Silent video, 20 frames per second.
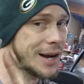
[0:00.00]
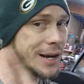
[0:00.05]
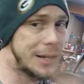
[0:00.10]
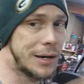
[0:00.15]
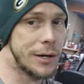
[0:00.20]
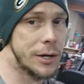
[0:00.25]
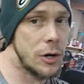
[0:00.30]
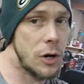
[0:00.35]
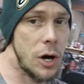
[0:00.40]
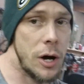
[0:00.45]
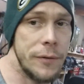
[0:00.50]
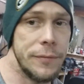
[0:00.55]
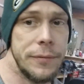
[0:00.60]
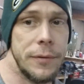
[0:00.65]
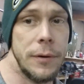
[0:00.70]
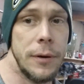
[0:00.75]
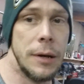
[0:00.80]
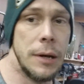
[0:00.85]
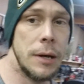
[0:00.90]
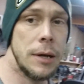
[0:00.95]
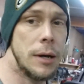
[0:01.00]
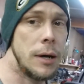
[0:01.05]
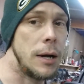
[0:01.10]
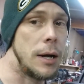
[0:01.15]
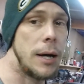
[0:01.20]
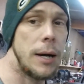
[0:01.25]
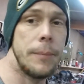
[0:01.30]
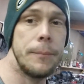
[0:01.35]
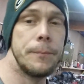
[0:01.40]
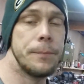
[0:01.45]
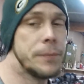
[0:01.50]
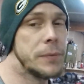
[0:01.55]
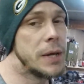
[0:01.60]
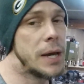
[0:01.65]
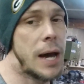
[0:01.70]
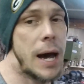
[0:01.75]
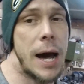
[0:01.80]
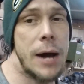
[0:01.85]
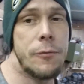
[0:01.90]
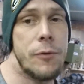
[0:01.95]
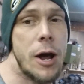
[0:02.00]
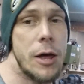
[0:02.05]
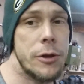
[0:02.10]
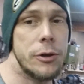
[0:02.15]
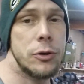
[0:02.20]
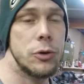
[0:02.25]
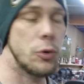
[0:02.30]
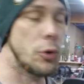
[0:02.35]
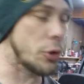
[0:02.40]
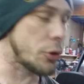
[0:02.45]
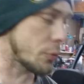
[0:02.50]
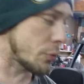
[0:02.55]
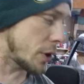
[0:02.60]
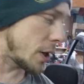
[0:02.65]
and I cut it off. I'd rather do